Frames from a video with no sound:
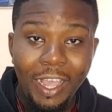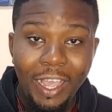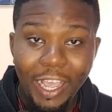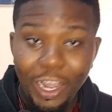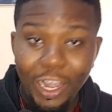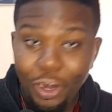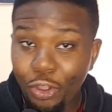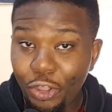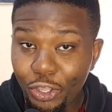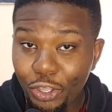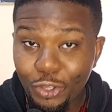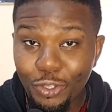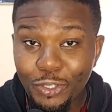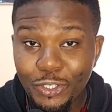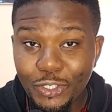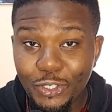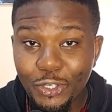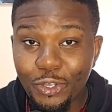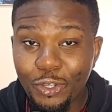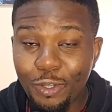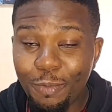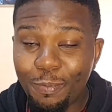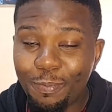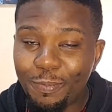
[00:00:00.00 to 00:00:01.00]
Hello
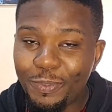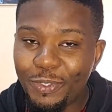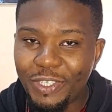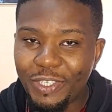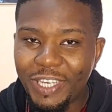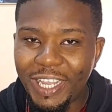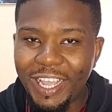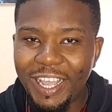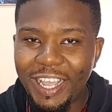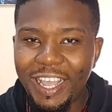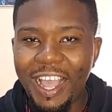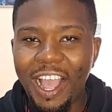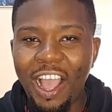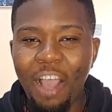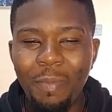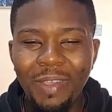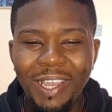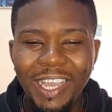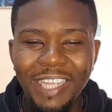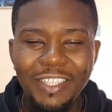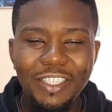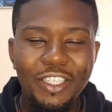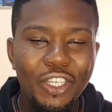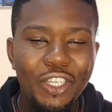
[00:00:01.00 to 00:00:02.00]
YouTube. Today I'll
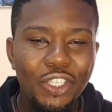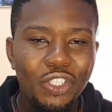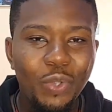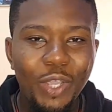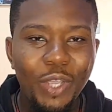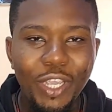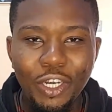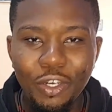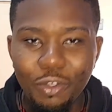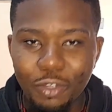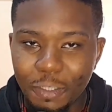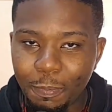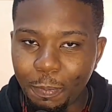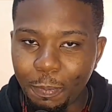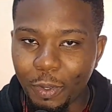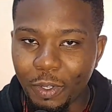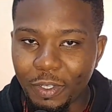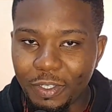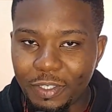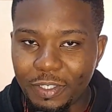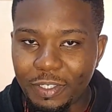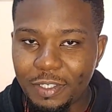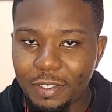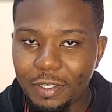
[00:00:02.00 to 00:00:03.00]
be getting into a new
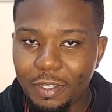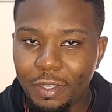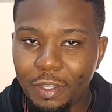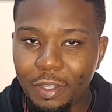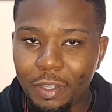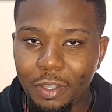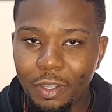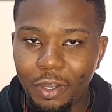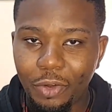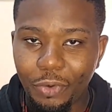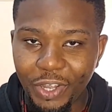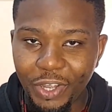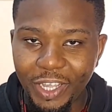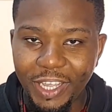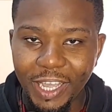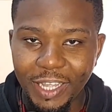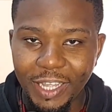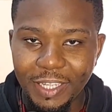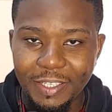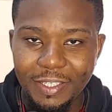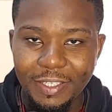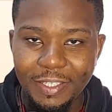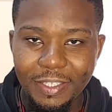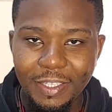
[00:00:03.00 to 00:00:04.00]
sport,
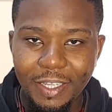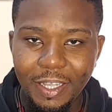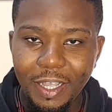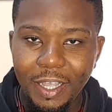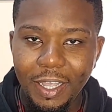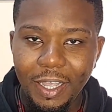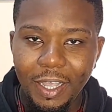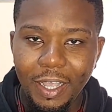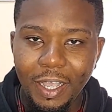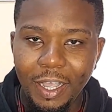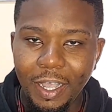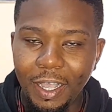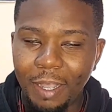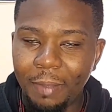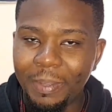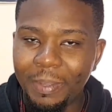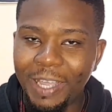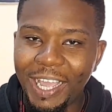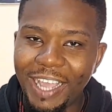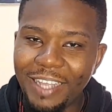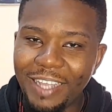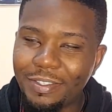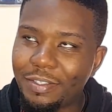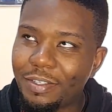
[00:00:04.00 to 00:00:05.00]
cricket.
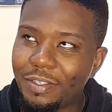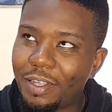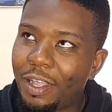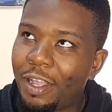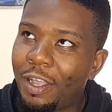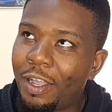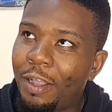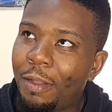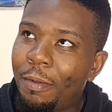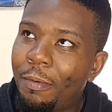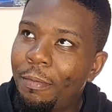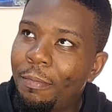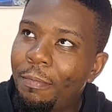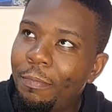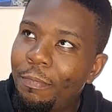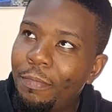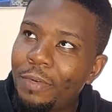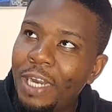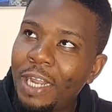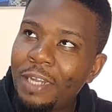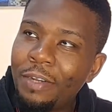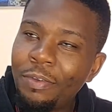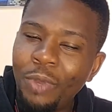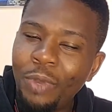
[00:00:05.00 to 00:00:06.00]
Guys,
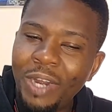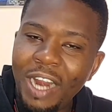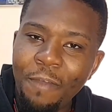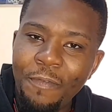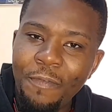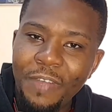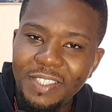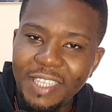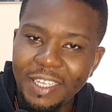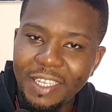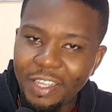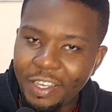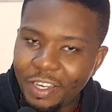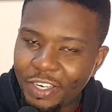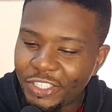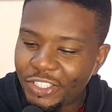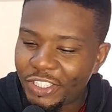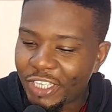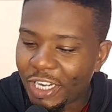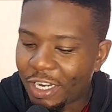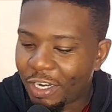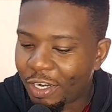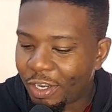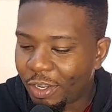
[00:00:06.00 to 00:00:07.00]
when I first started this
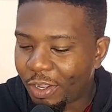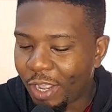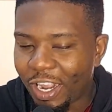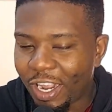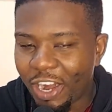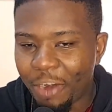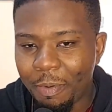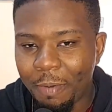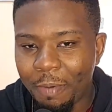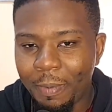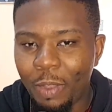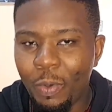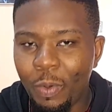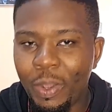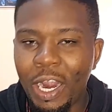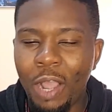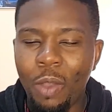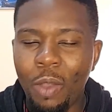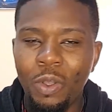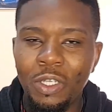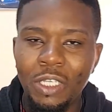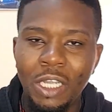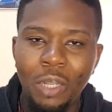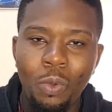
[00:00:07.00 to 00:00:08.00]
channel, I can remember when
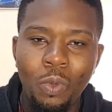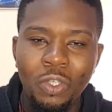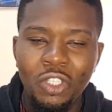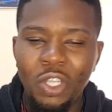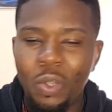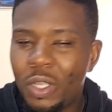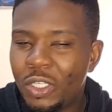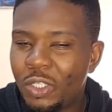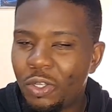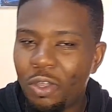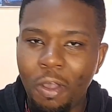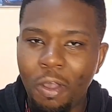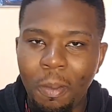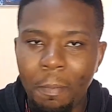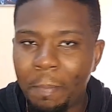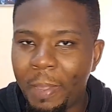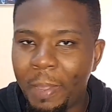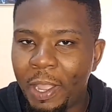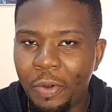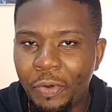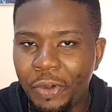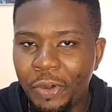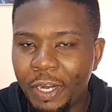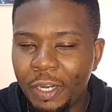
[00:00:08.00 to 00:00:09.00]
I was always
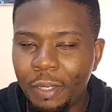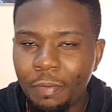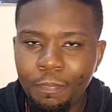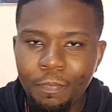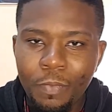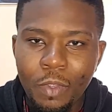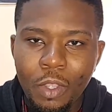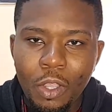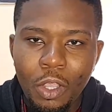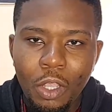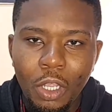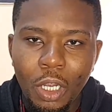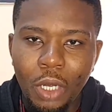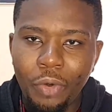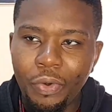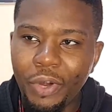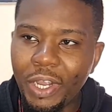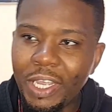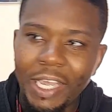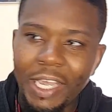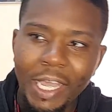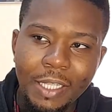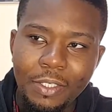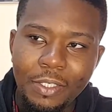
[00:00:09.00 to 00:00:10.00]
comparing
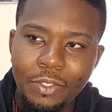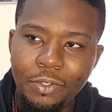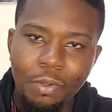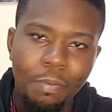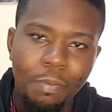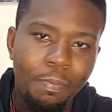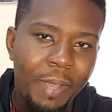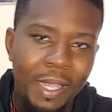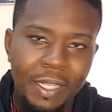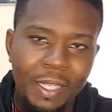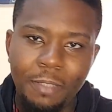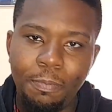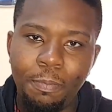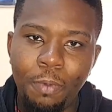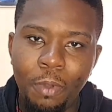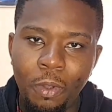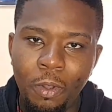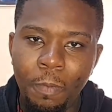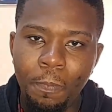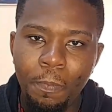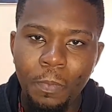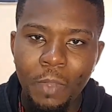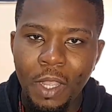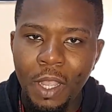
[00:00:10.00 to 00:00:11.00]
cricket to
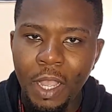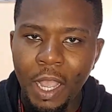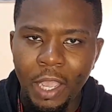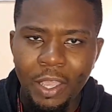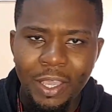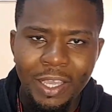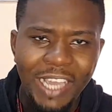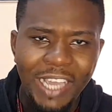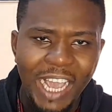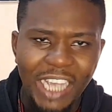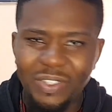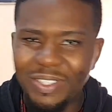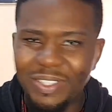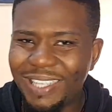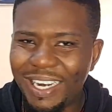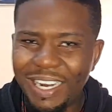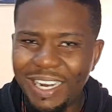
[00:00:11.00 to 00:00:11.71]
baseball, and you guys were